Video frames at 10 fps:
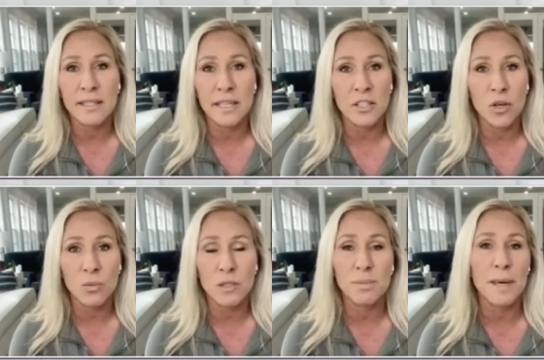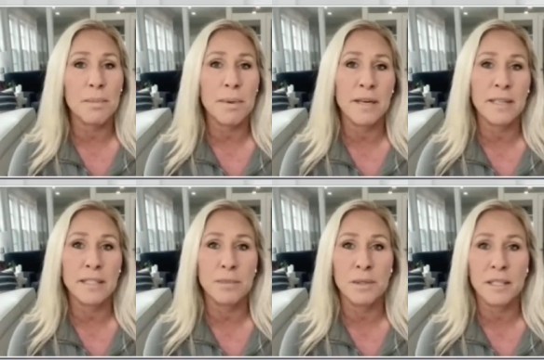that don't respect
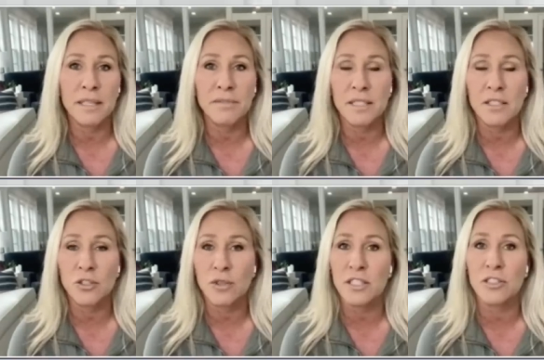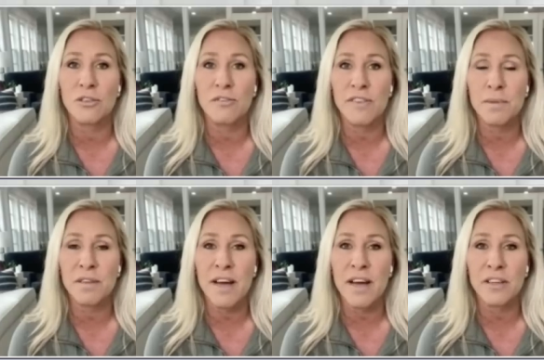parents' beliefs and traditional
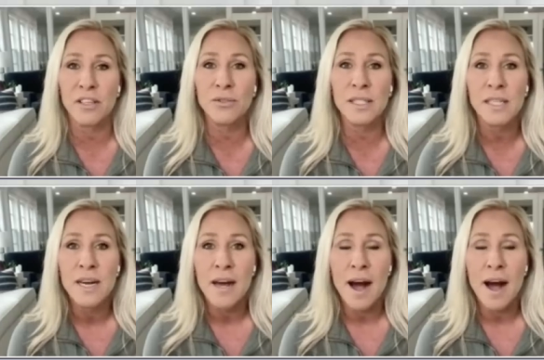family values.